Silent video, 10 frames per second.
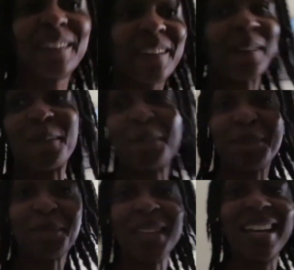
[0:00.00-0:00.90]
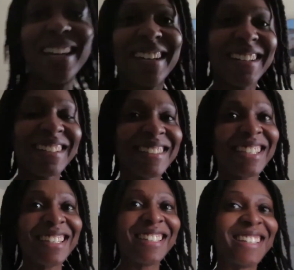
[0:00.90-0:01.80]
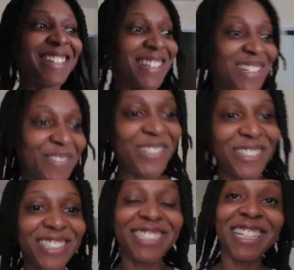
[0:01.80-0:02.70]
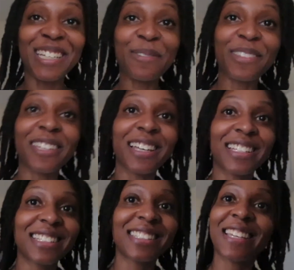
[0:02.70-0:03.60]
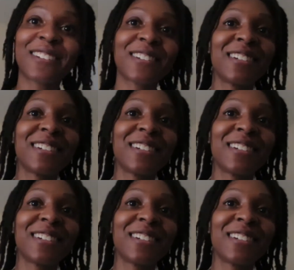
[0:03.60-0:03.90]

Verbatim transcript: yeah okay I will check in with you guys later.